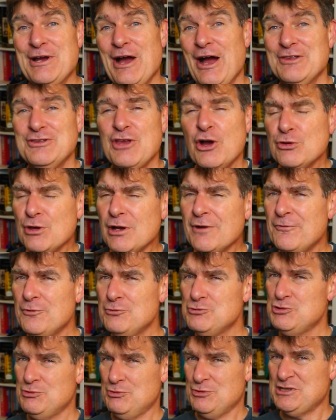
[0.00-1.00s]
I don't know if it
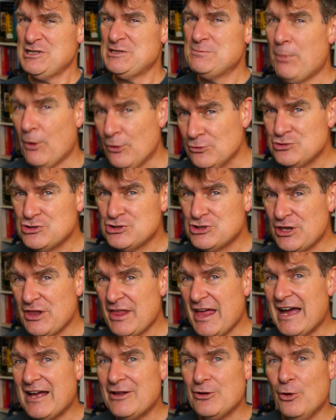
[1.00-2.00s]
was a response to
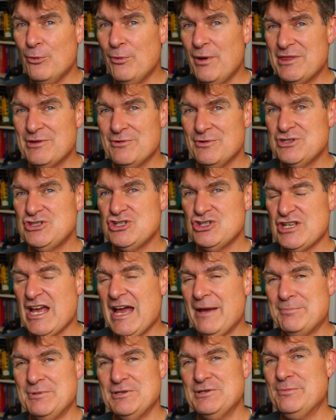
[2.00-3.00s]
that or whether it just
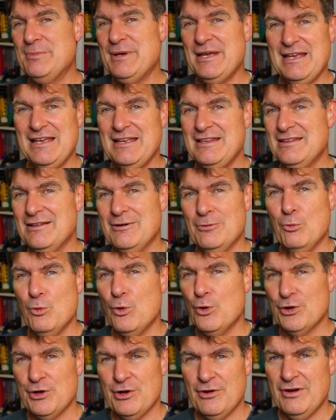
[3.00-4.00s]
happened to be in the
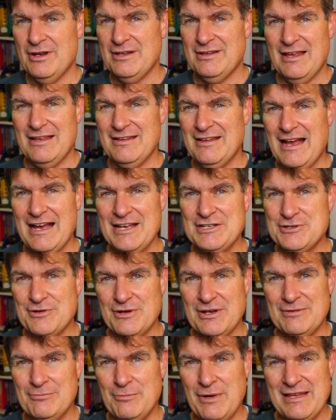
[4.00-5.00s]
water, and
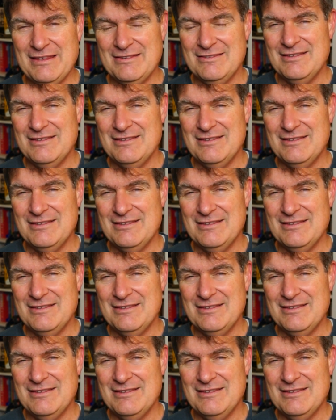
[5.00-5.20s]
Adrian went and